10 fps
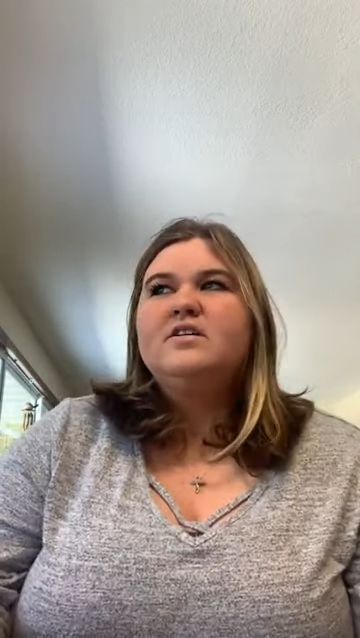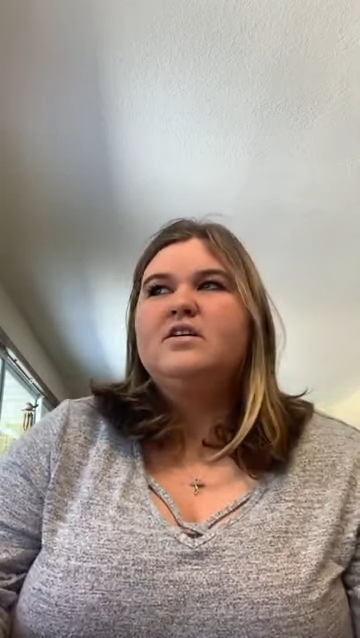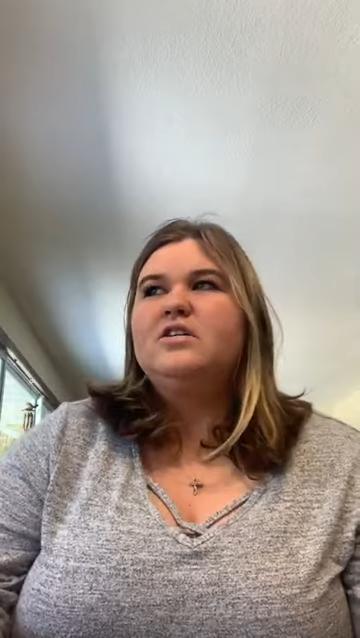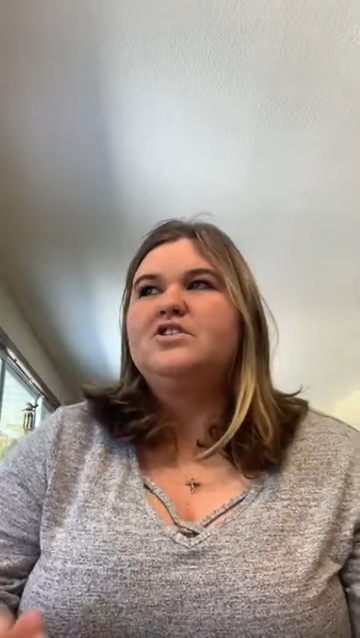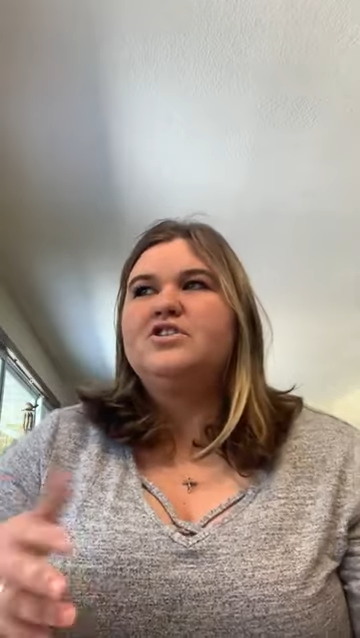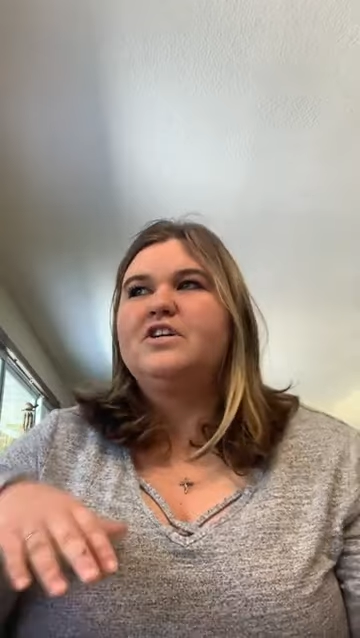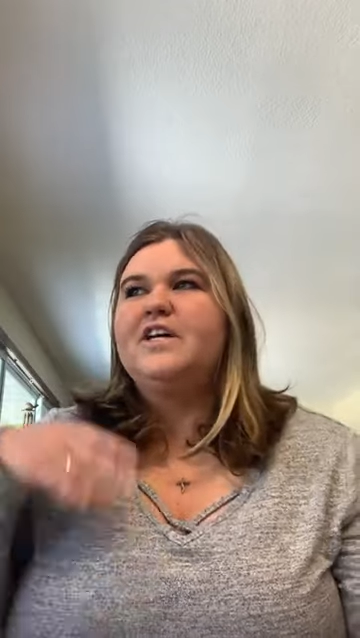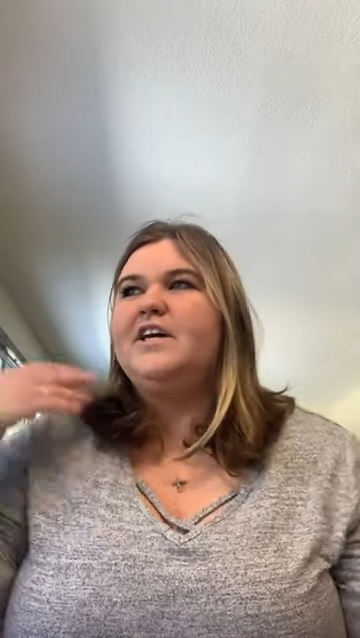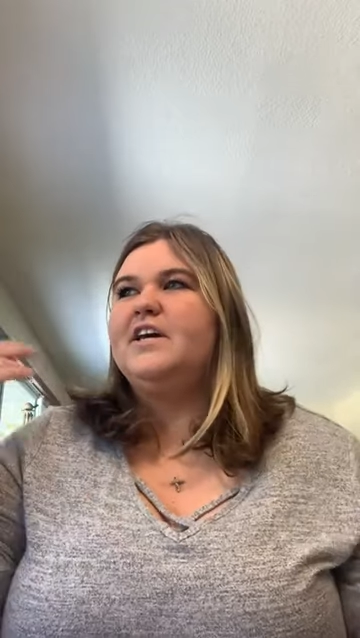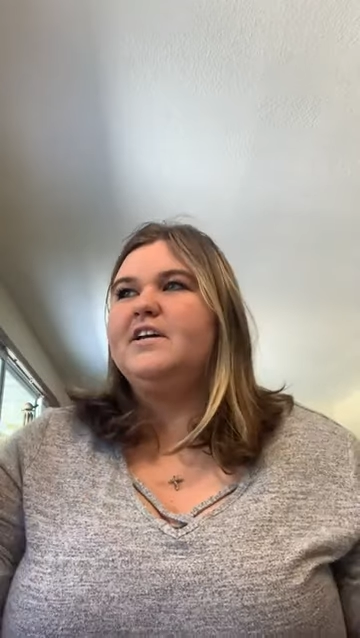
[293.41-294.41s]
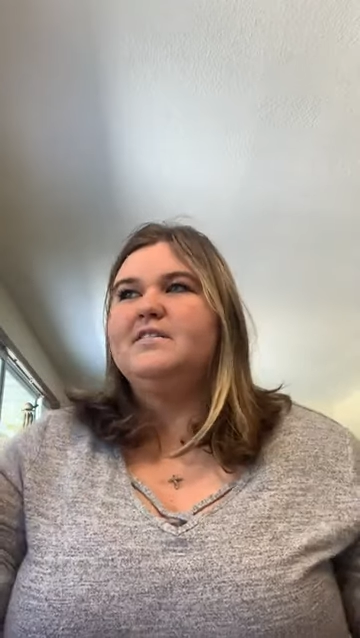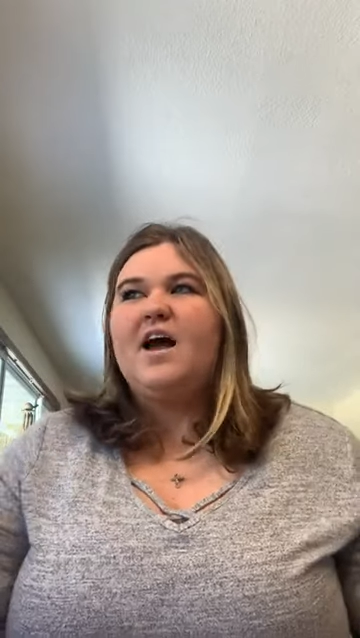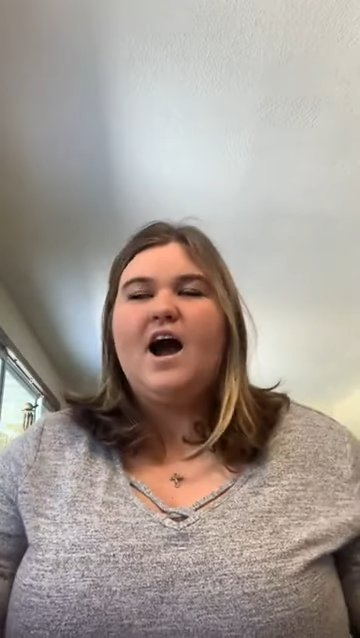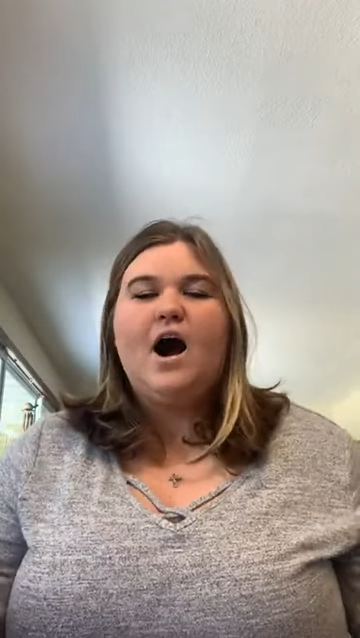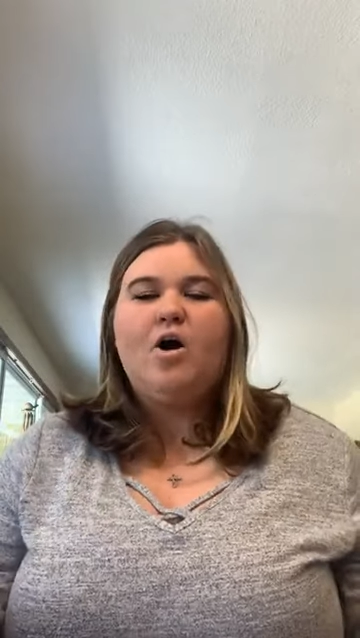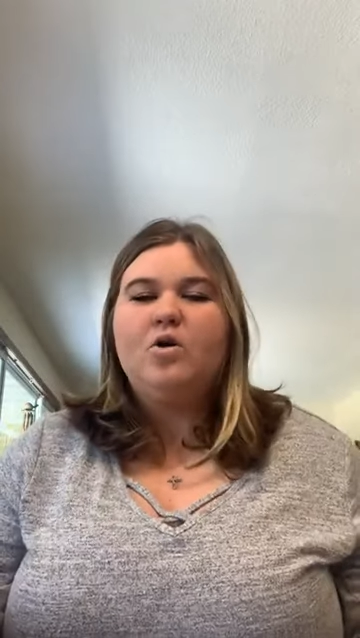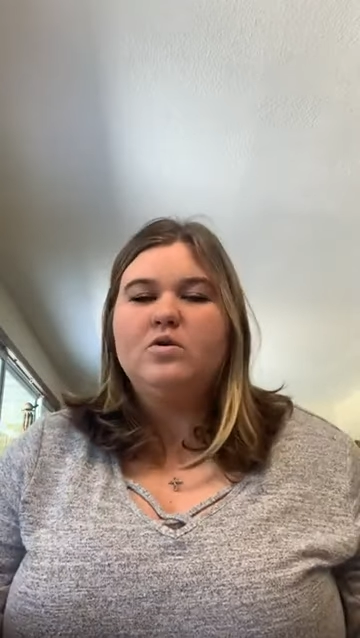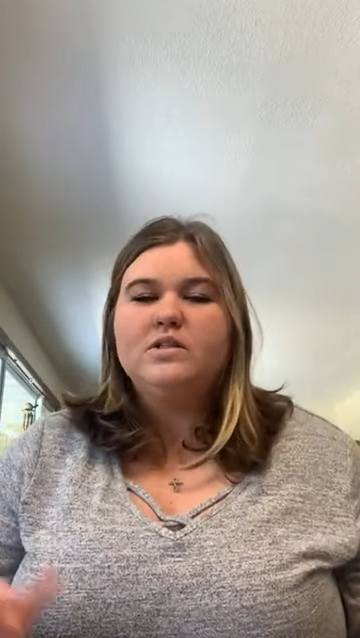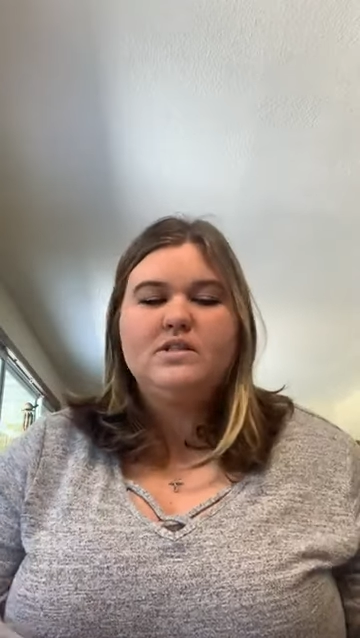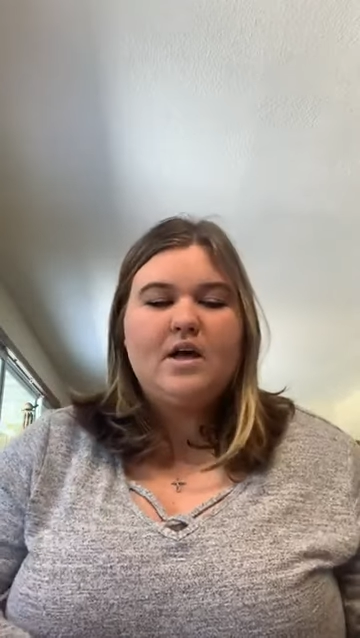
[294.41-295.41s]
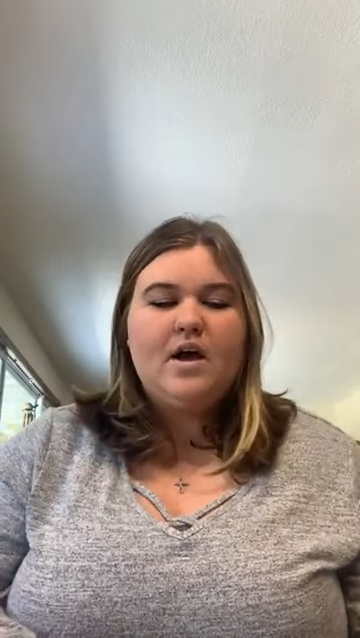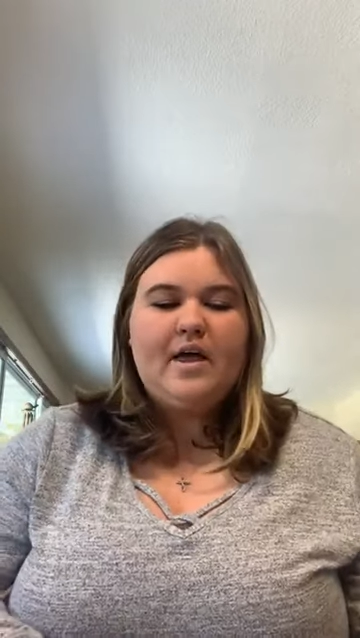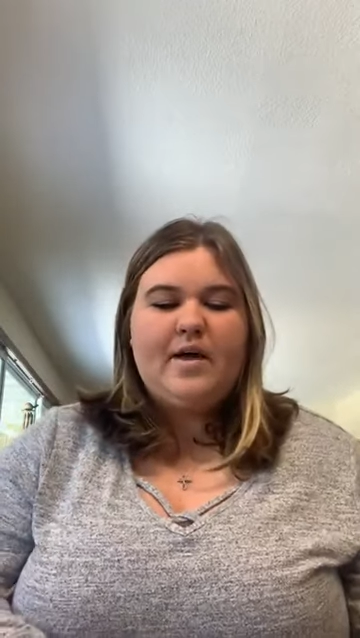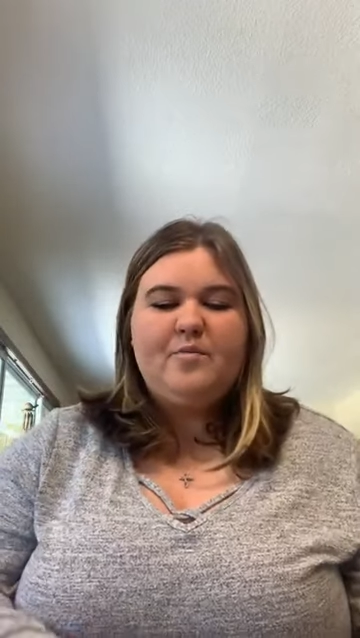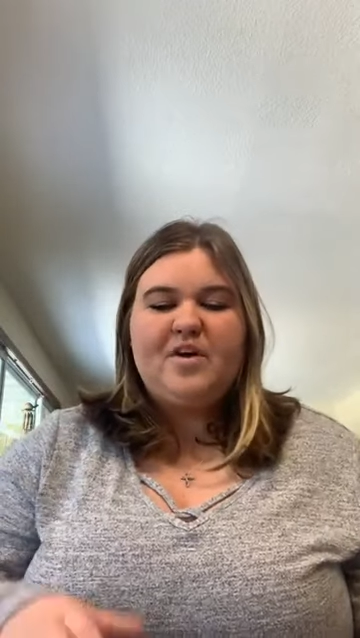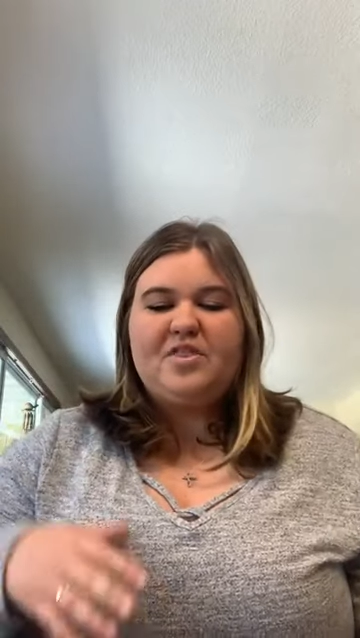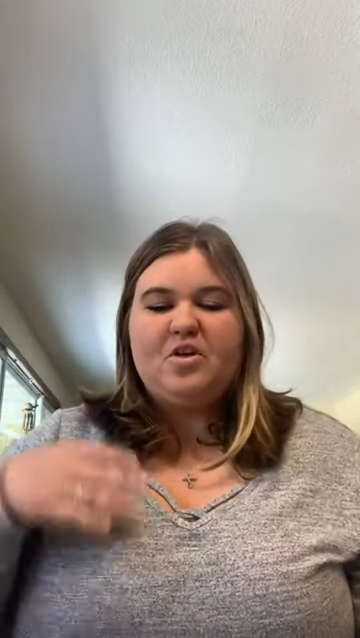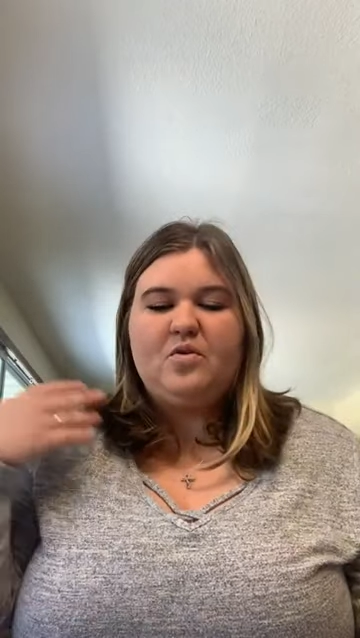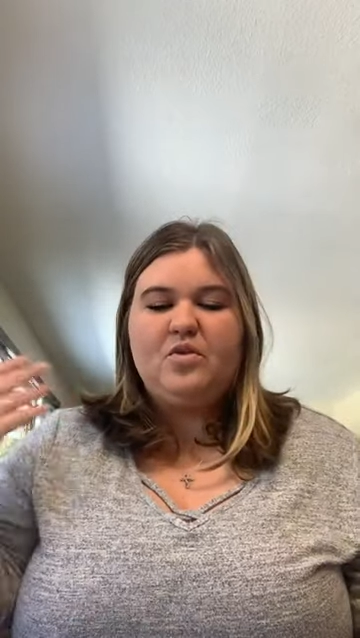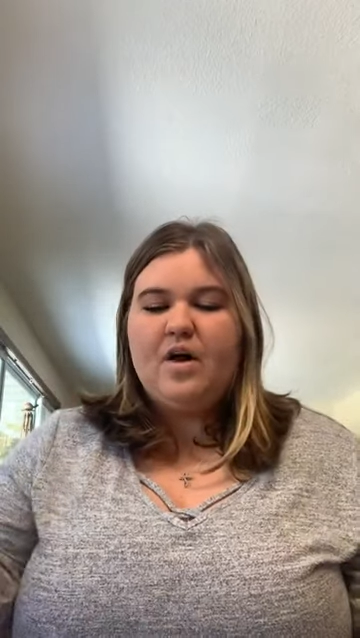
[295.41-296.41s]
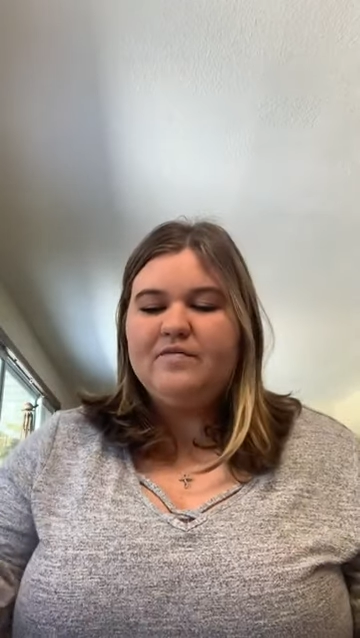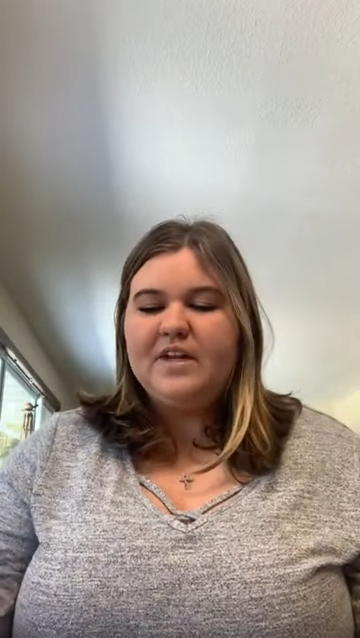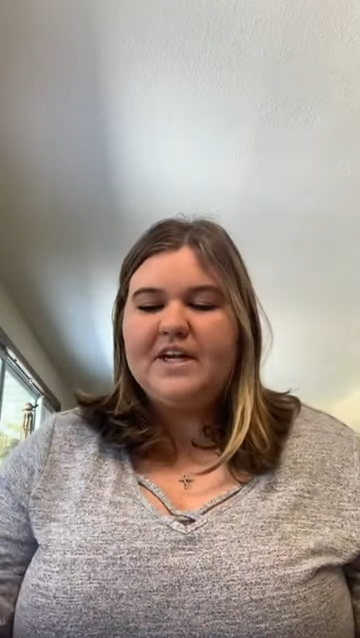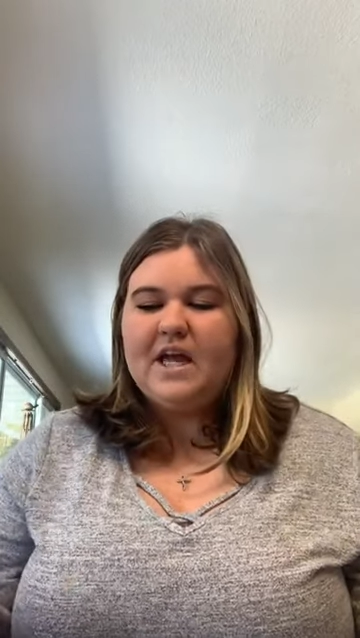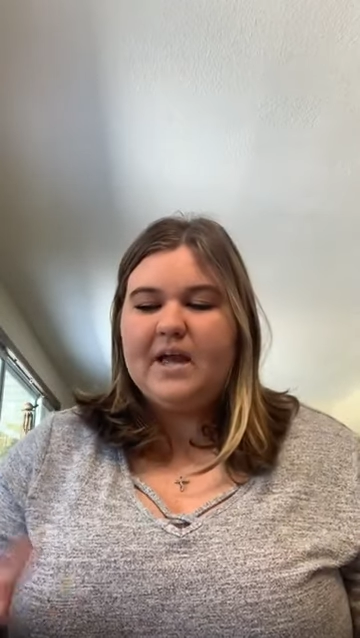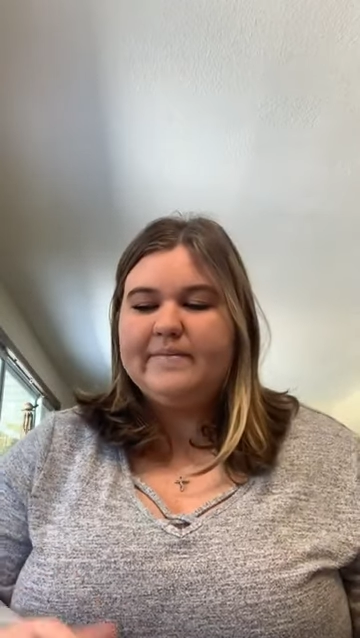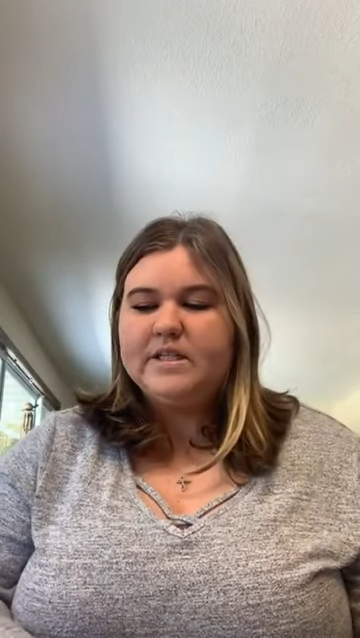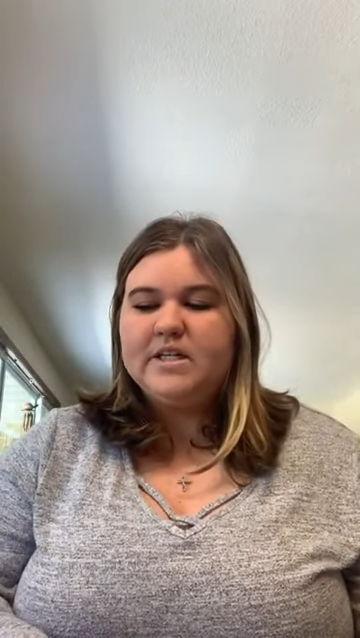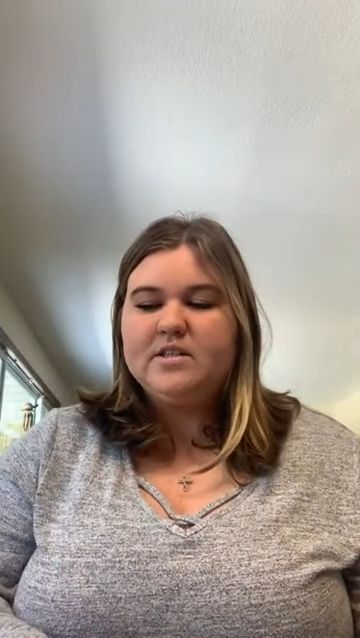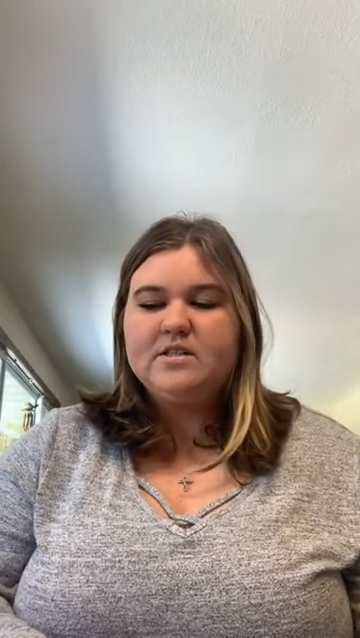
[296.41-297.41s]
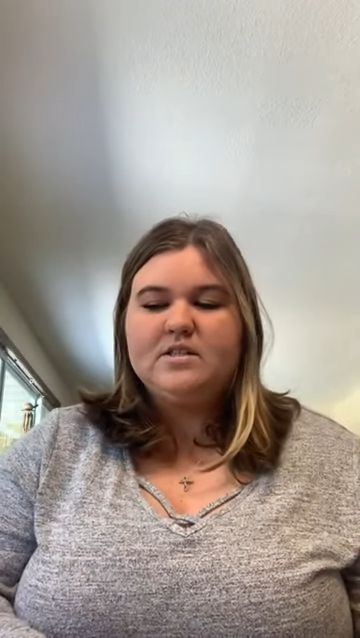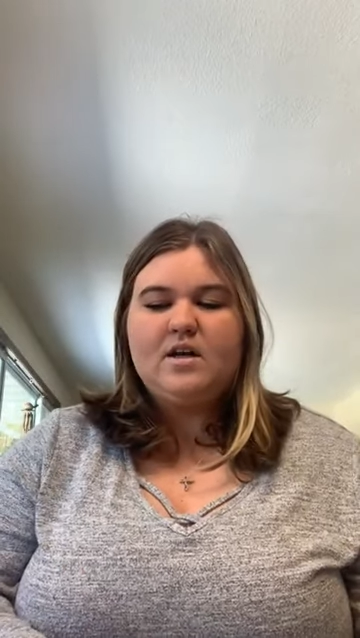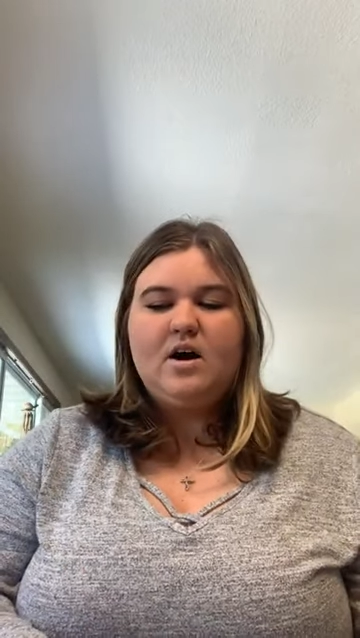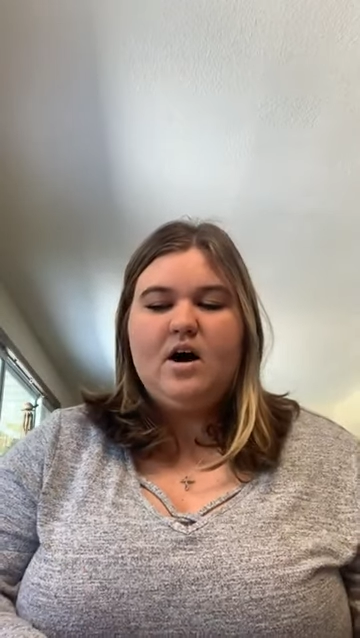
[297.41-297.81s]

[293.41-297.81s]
country house with lovely neighbors.